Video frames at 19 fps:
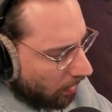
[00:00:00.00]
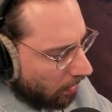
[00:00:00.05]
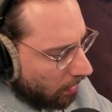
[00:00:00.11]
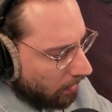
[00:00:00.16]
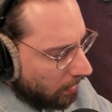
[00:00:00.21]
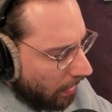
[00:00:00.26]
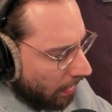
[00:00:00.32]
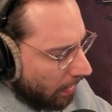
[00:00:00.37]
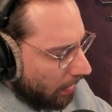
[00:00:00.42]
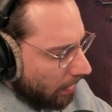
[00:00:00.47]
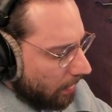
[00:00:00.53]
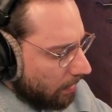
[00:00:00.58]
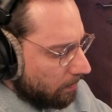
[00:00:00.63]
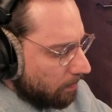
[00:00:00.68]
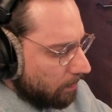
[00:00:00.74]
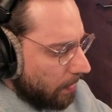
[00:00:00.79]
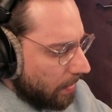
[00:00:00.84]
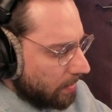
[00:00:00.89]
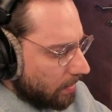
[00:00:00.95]
Yeah,
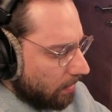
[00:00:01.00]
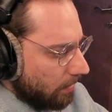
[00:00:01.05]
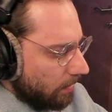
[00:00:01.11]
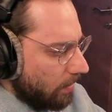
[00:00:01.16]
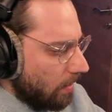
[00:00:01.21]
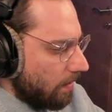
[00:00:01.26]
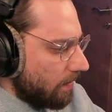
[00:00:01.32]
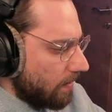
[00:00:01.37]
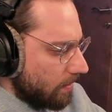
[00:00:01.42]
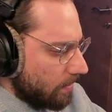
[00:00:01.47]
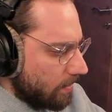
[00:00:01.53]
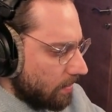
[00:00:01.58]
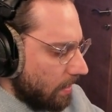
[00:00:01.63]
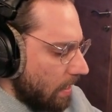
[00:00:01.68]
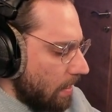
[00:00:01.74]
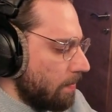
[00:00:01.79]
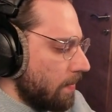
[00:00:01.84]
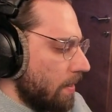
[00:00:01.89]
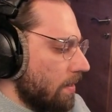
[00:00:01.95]
and basically you have an
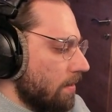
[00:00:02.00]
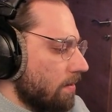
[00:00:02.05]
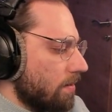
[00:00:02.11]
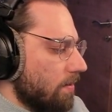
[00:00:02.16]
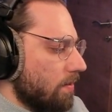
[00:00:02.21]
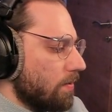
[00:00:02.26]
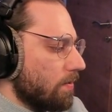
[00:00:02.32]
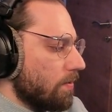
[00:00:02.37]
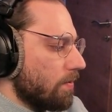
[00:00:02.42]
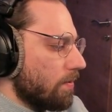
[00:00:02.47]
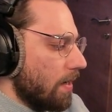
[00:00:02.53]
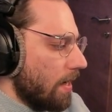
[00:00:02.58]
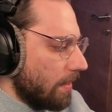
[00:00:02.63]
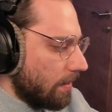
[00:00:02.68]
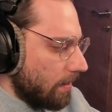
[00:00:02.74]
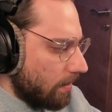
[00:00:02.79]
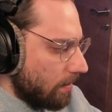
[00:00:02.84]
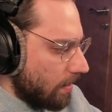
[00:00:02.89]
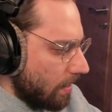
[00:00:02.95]
assignment. You
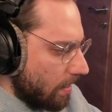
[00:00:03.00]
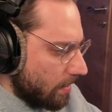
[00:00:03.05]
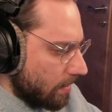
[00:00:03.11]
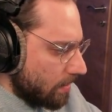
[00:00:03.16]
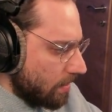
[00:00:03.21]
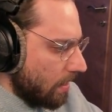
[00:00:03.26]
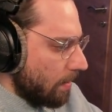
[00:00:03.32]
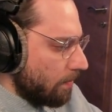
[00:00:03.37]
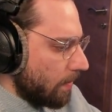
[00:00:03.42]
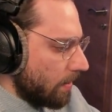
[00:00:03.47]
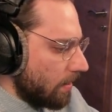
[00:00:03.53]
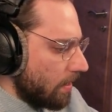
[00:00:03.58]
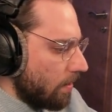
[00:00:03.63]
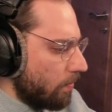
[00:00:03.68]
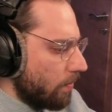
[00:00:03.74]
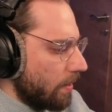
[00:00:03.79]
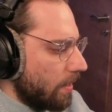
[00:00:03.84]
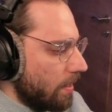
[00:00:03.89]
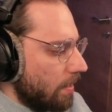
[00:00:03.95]
hand in that assignment
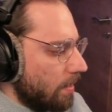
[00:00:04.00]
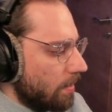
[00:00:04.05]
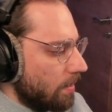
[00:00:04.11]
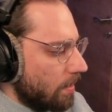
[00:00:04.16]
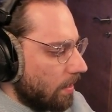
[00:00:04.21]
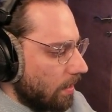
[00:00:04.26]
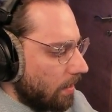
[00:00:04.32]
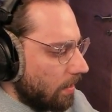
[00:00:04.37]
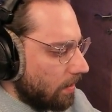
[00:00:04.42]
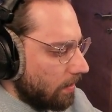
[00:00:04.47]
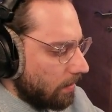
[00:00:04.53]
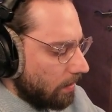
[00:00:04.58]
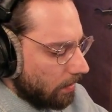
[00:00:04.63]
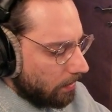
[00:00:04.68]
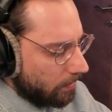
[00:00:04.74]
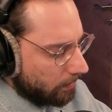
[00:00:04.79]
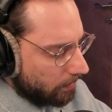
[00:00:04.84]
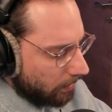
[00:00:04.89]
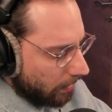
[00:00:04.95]
that week. You
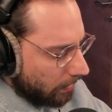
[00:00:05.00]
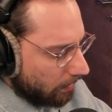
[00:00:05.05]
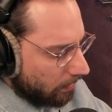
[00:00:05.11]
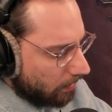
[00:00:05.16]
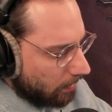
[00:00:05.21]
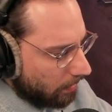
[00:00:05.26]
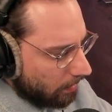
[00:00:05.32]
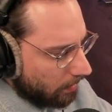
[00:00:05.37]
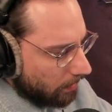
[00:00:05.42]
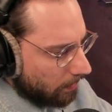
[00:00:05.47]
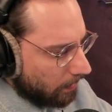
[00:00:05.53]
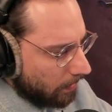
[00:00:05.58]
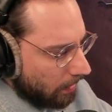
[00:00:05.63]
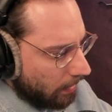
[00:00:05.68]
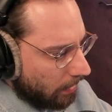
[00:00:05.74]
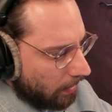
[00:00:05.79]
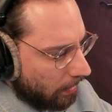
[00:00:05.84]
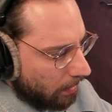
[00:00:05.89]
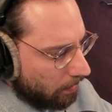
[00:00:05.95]
get
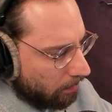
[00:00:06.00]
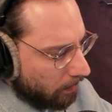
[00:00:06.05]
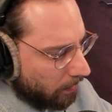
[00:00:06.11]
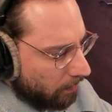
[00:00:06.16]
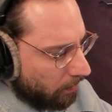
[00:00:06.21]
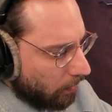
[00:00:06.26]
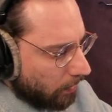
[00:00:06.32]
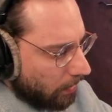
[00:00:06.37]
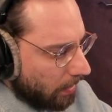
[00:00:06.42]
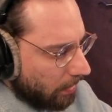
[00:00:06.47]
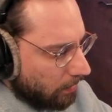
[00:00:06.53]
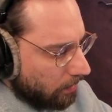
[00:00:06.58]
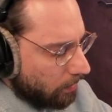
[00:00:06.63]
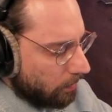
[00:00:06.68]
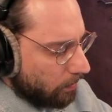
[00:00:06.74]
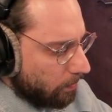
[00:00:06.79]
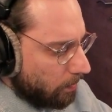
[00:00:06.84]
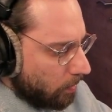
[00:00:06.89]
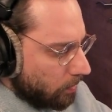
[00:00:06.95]
before that
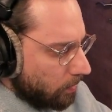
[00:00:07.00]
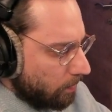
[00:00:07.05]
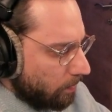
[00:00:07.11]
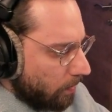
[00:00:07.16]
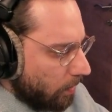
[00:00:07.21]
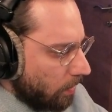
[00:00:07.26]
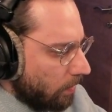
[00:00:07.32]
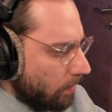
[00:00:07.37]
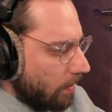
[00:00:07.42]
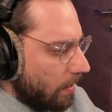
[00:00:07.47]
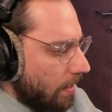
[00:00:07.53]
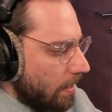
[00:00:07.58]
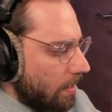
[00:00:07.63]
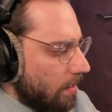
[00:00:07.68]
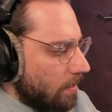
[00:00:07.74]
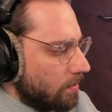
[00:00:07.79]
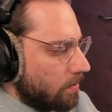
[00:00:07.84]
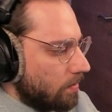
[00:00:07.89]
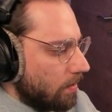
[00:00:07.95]
you post your
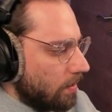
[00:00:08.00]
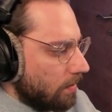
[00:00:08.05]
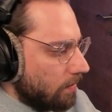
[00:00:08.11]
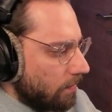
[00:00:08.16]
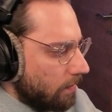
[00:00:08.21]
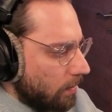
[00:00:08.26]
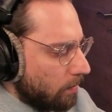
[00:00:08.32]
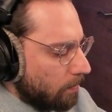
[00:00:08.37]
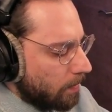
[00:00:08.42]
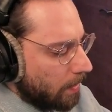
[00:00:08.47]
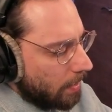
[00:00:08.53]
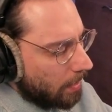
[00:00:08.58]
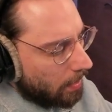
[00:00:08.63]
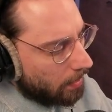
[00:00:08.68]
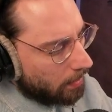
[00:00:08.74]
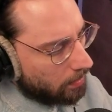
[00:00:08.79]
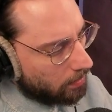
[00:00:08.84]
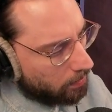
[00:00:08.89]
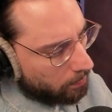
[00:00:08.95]
progress, you get
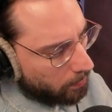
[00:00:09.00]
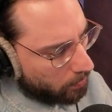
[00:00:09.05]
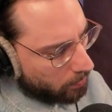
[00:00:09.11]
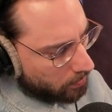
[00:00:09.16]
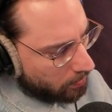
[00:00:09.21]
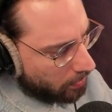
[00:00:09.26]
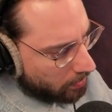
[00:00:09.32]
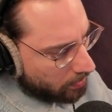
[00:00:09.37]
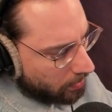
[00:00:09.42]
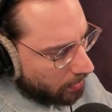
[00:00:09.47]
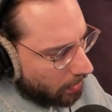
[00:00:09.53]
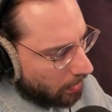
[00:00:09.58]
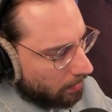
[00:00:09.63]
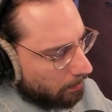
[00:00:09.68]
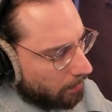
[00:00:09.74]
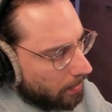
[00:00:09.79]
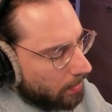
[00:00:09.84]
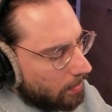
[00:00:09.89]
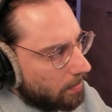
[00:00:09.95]
feedback, you post the
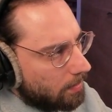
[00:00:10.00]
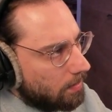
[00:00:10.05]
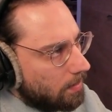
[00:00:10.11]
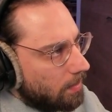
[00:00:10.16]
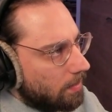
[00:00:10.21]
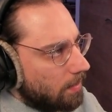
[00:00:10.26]
assignment, and